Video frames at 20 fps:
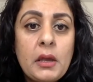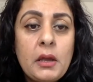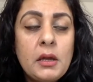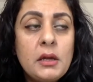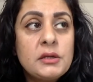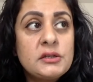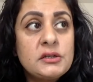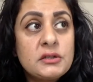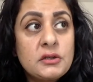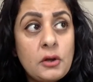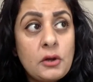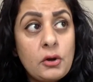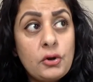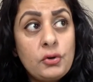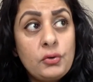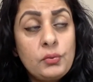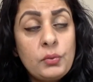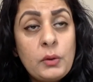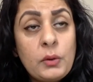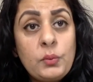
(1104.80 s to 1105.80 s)
So
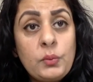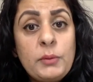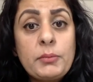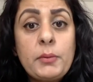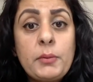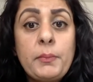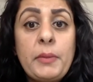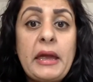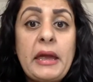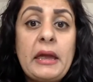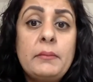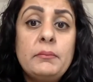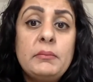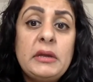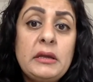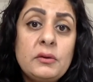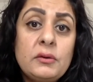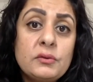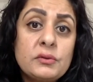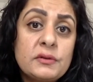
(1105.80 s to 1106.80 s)
when we prepare
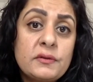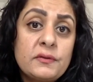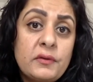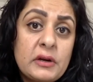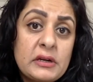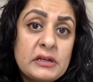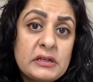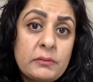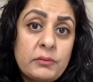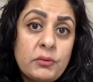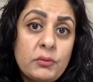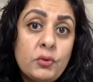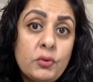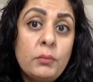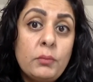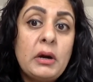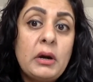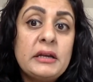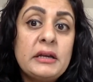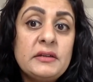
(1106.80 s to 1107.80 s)
meals, for example, more
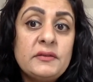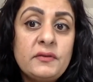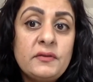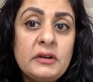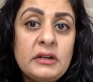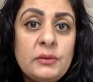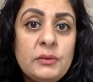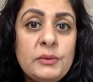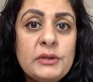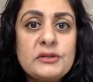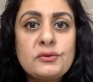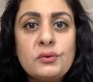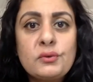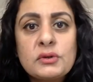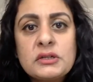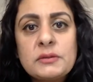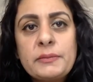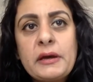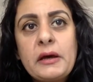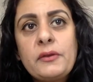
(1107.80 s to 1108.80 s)
mindfully, we talked
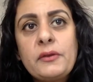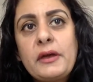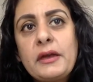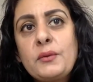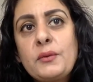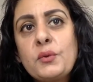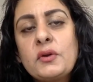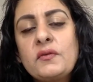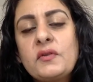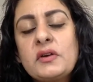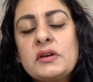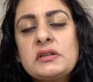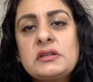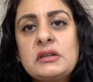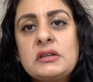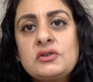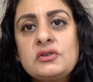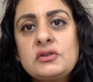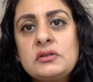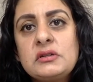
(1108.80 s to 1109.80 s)
about that in one of our
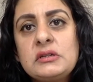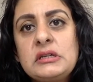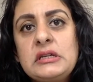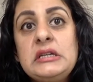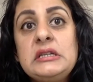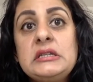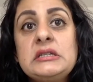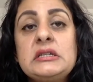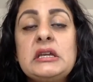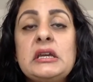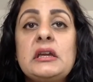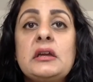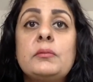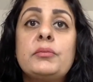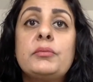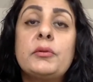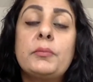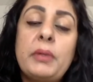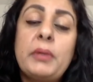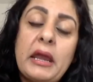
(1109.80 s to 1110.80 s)
sessions, eating and
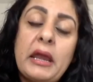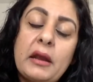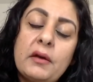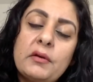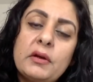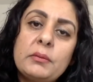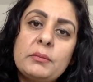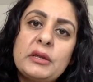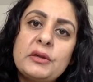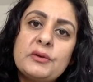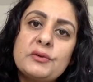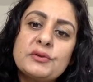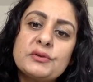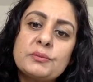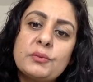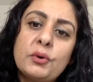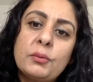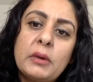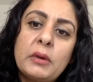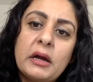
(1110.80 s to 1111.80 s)
preparing meals
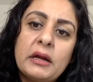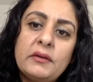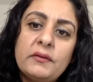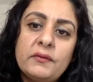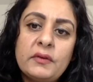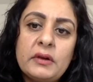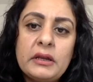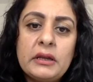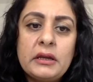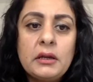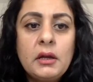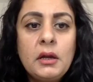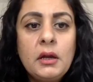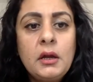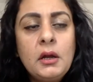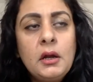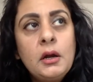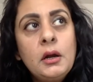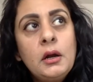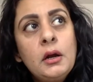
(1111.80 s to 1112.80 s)
more mindfully.
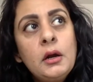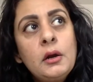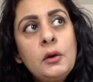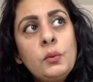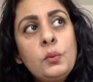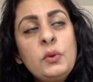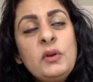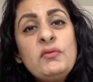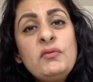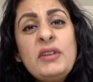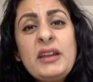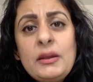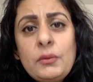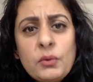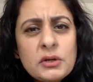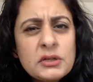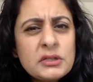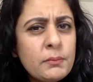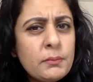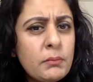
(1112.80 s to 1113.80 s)
We really
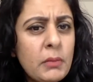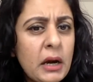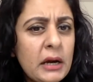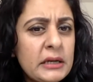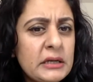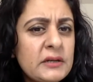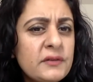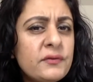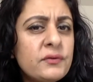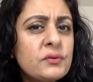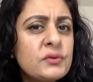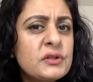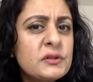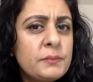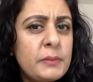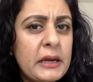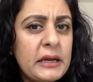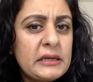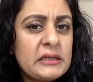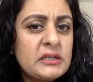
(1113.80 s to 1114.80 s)
want a mindful
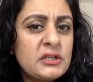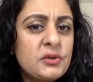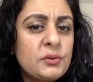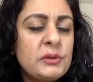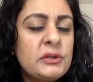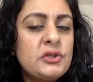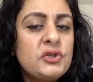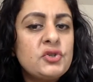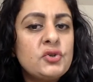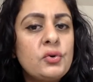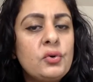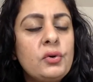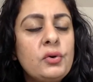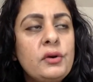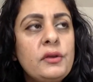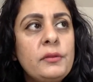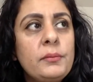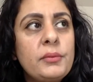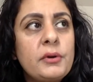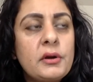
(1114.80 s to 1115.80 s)
space to enjoy
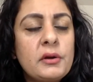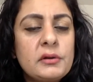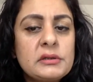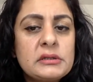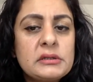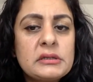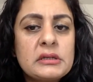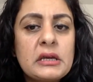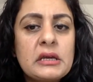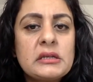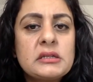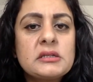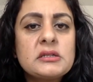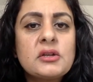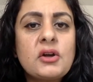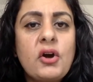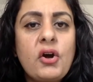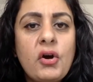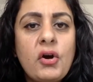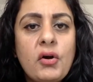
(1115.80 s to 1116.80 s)
the process
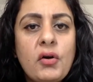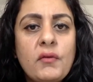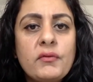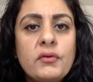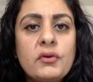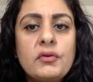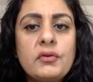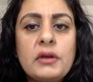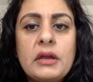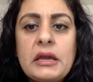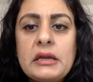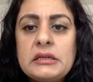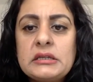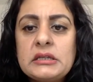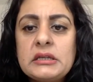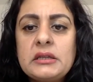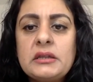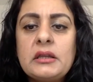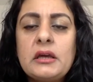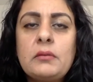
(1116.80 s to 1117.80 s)
of
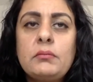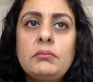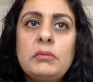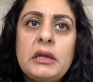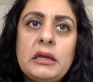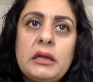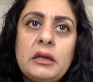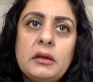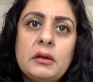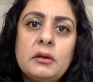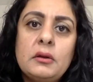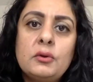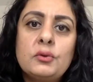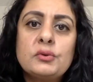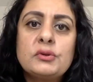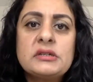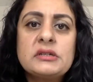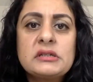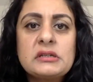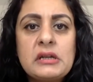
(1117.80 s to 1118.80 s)
creating that meal or
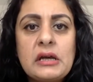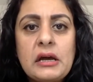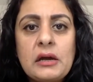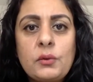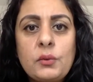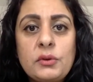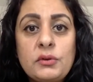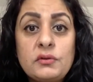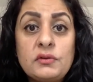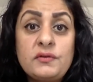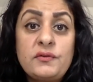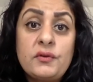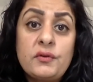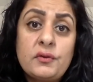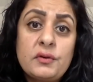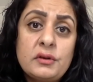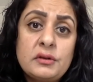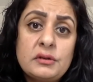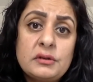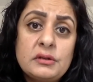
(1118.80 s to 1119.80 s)
snack, whether it's for
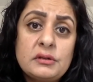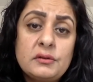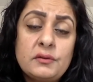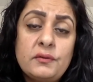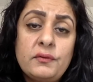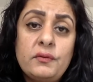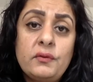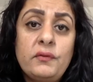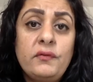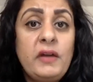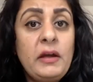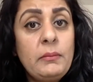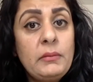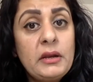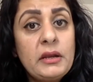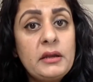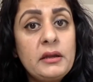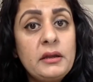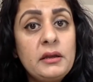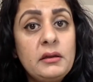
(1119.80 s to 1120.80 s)
us or for
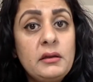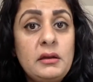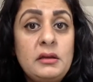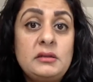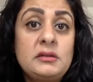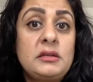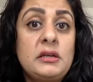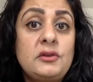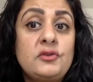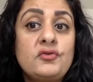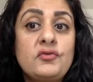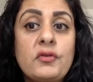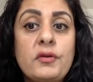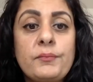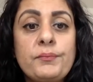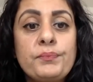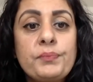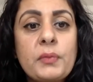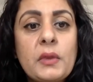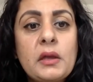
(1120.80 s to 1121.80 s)
family, etc.
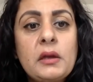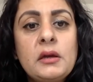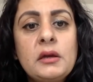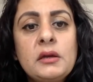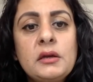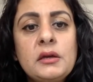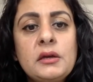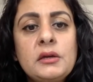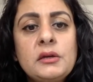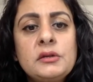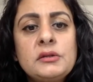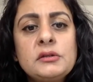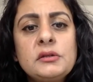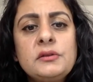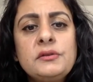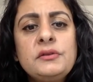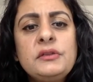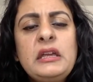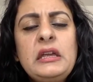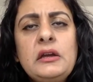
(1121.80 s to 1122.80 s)
So
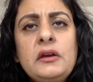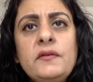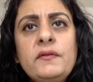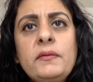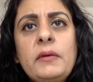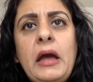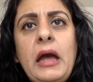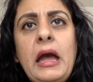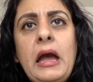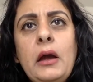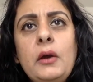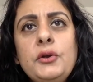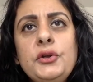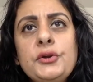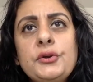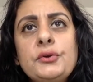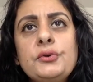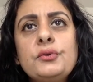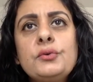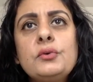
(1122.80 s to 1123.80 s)
think of how you
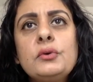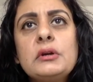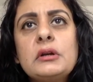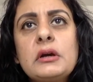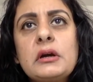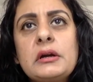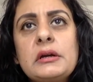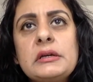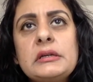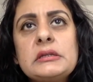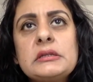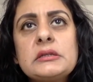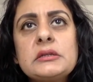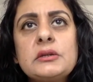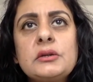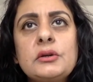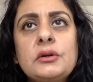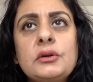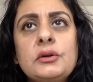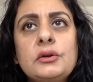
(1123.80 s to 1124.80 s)
could organise
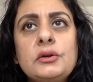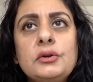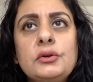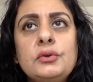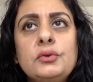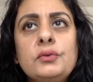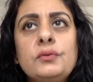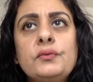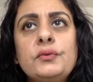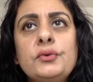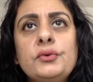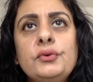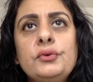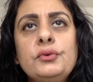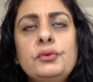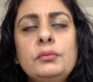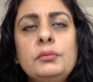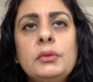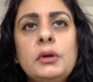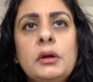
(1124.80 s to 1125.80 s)
your
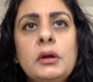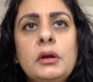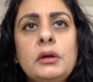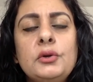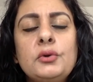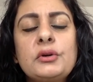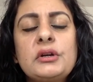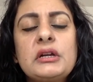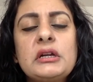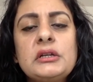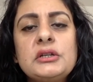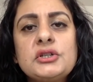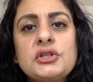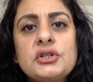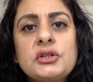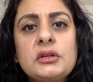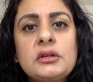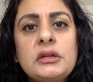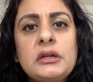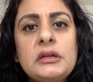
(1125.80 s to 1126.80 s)
room, your
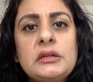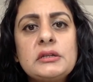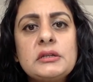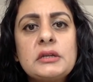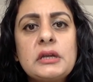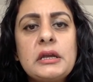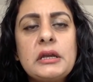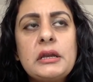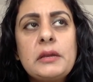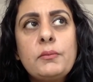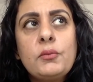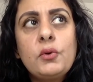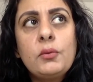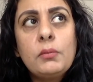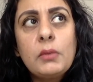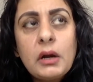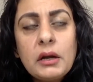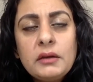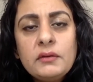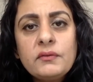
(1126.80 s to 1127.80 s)
kitchen in a more
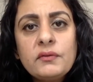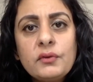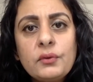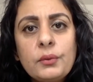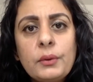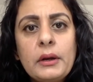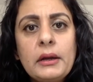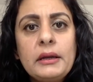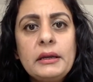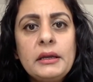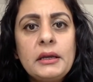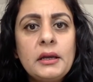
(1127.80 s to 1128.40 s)
mindful way,